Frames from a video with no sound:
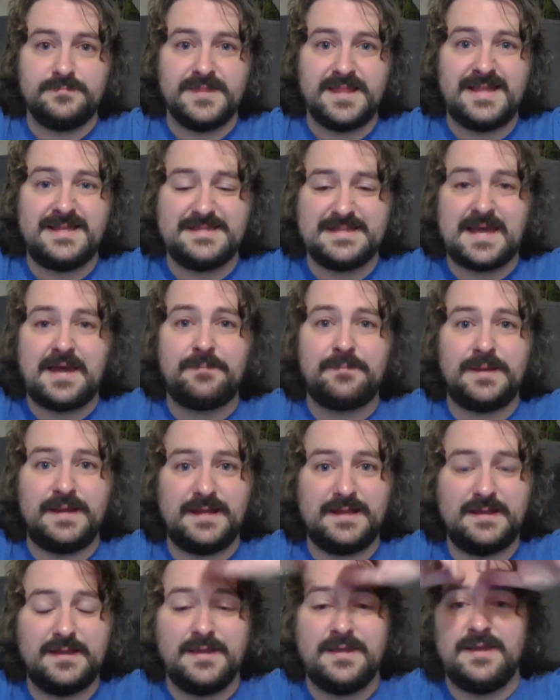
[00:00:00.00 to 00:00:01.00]
It's
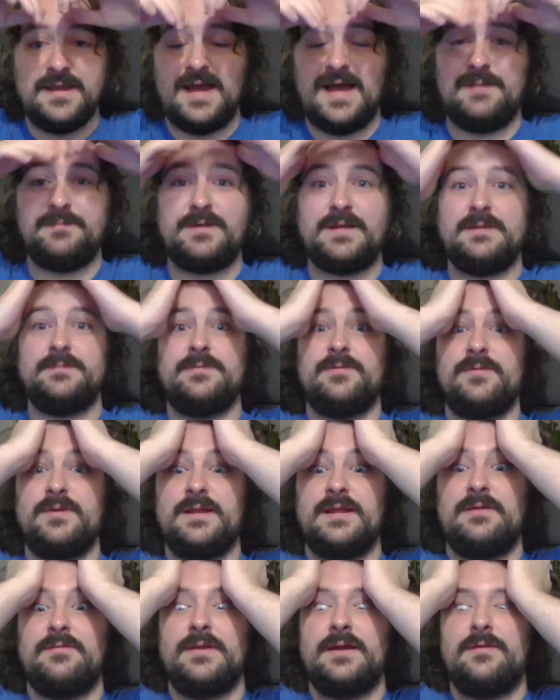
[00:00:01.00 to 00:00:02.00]
happening. I'm going to be
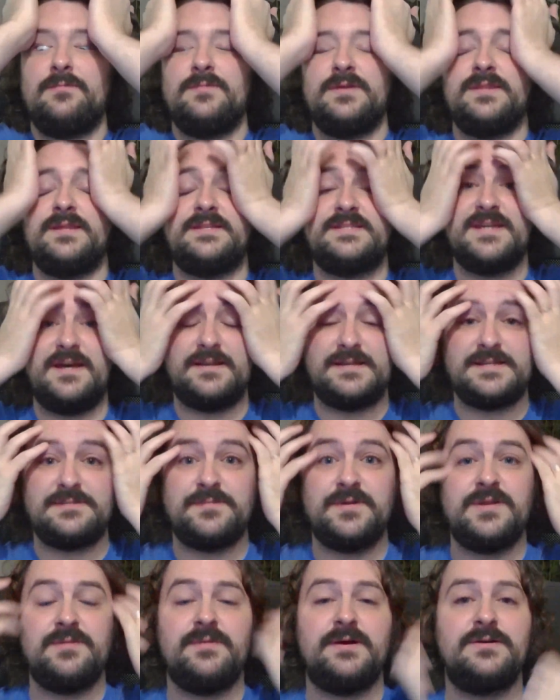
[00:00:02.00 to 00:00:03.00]
running around with a TARDIS
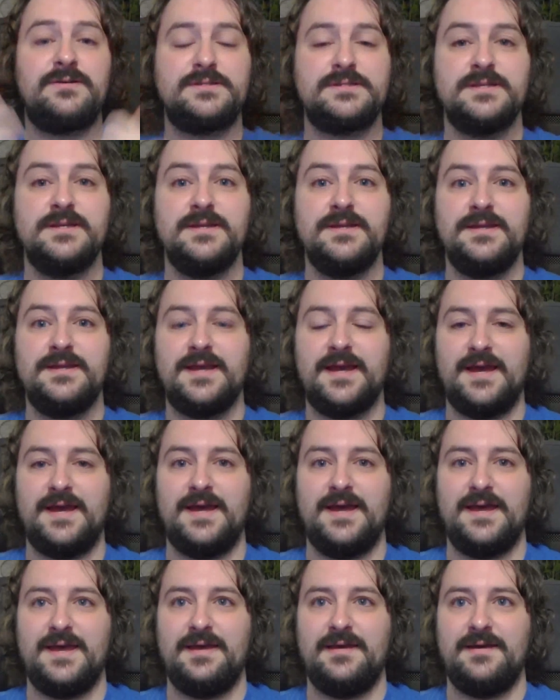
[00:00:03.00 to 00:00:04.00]
money box,
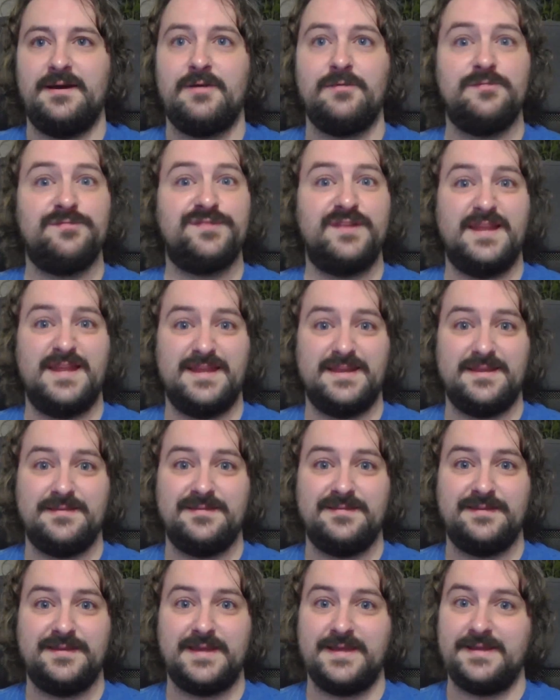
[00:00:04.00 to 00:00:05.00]
hopefully
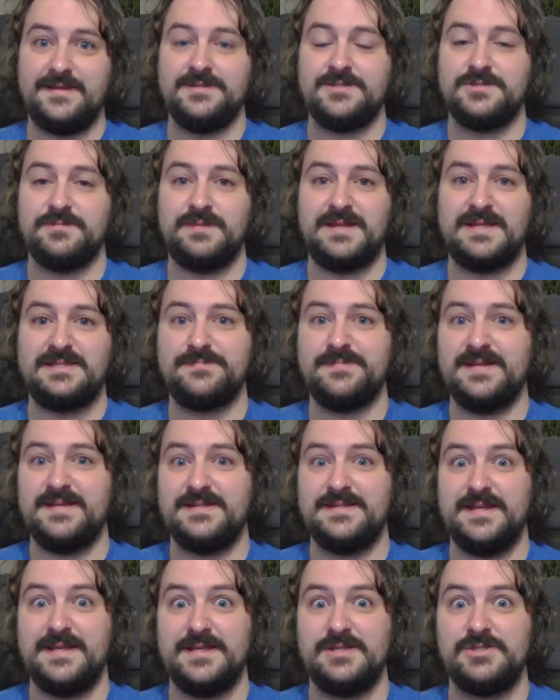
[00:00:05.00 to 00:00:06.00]
getting some
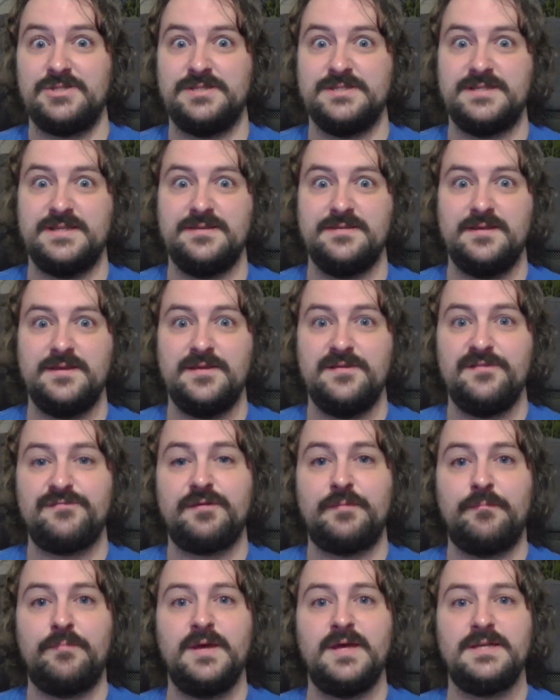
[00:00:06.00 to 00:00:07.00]
last-minute donations in
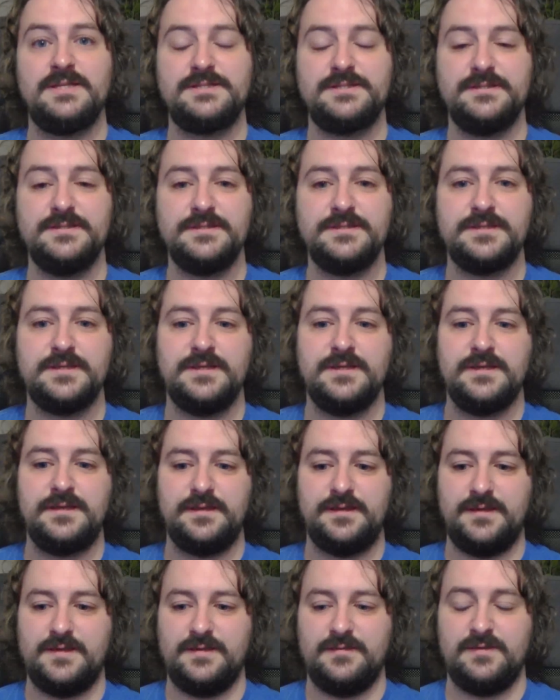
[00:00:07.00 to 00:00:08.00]
from persons
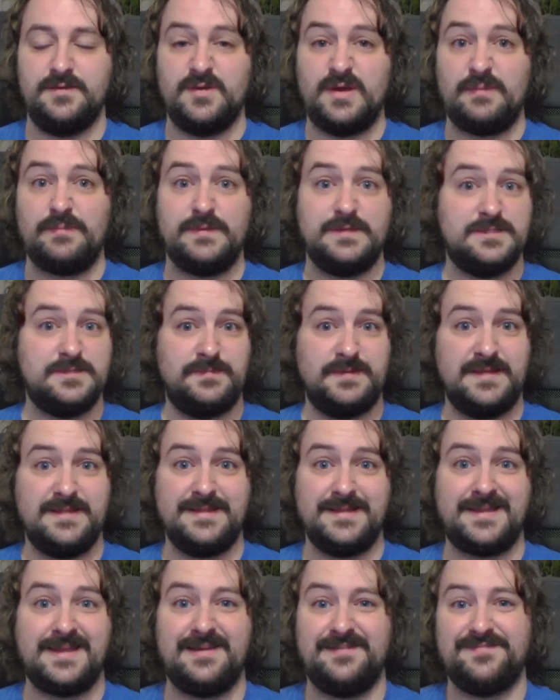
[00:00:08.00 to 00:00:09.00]
who happen to be
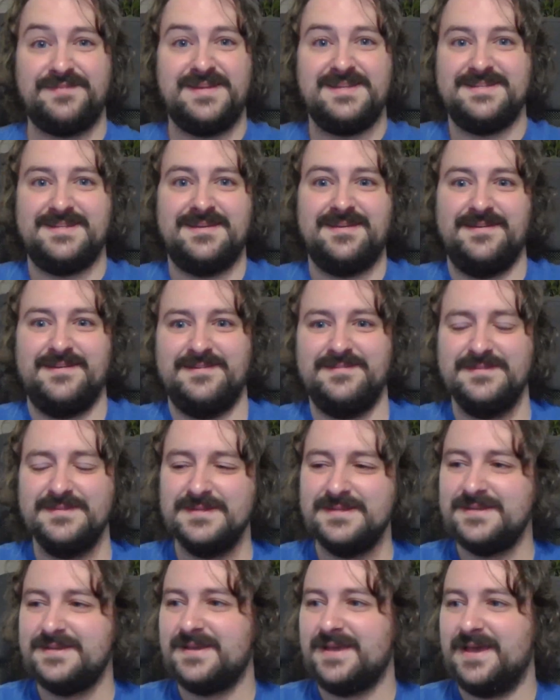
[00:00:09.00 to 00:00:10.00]
in the cafes, I don't
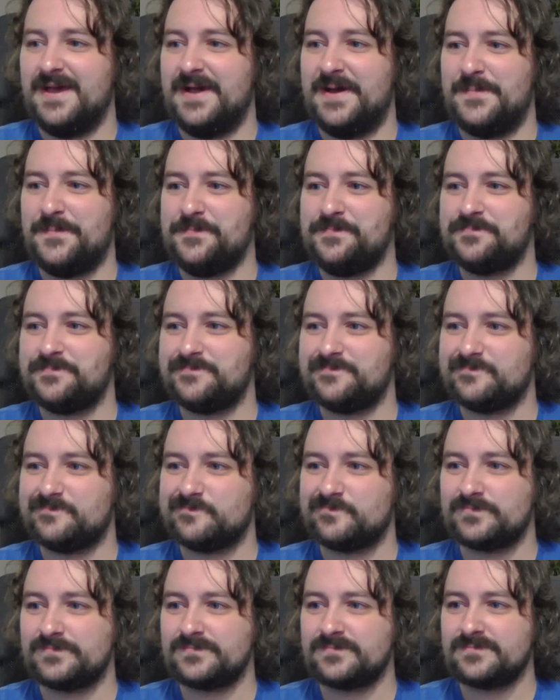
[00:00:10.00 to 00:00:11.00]
know.
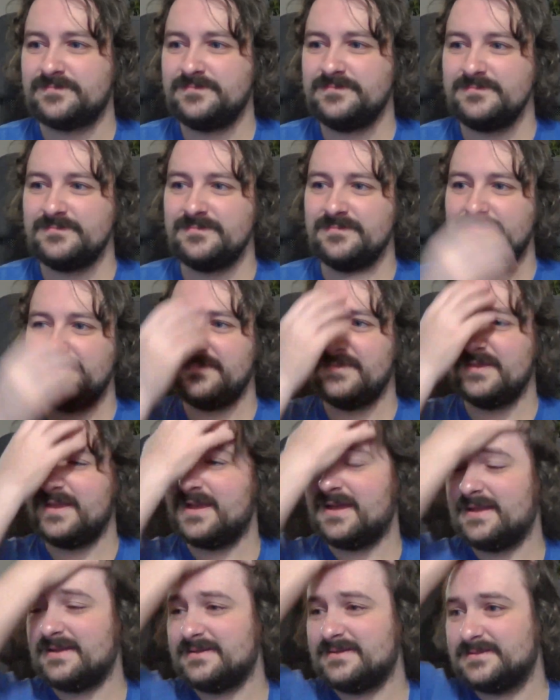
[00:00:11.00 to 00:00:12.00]

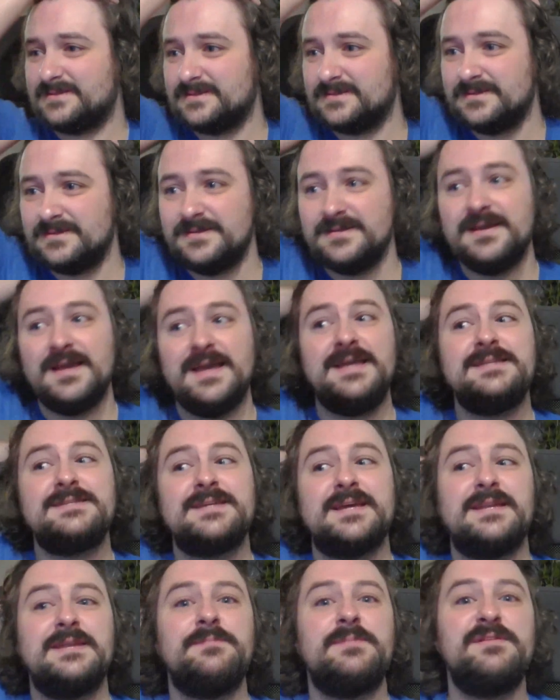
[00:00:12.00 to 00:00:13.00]
And it's
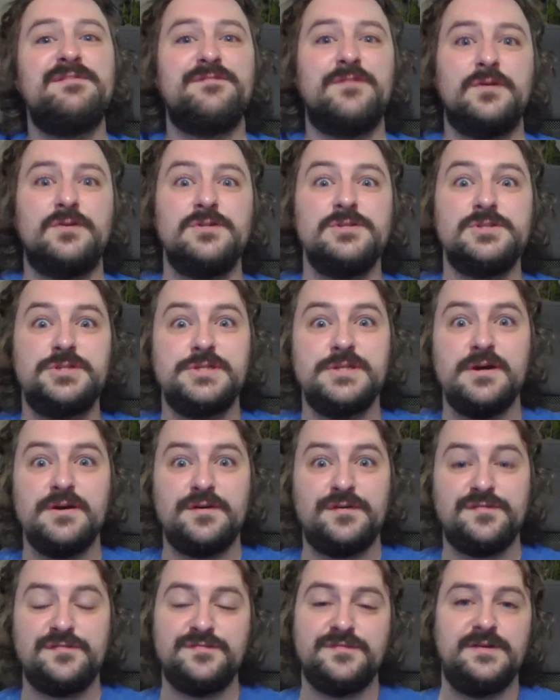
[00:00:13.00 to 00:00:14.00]
going to be fun
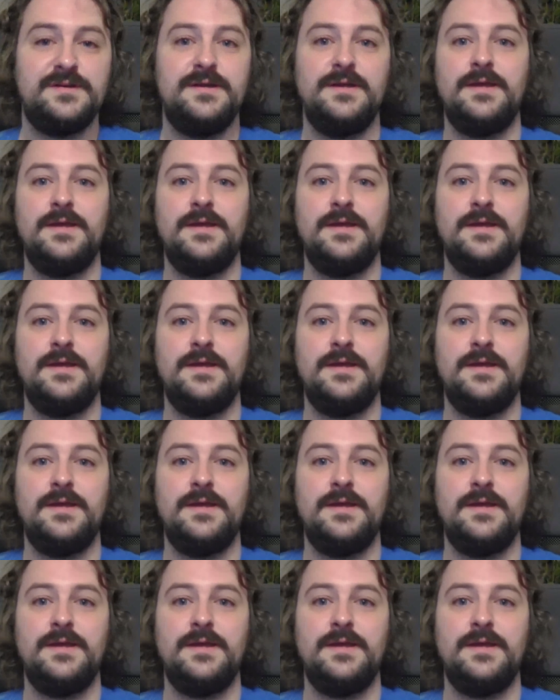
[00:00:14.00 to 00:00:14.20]
stuff.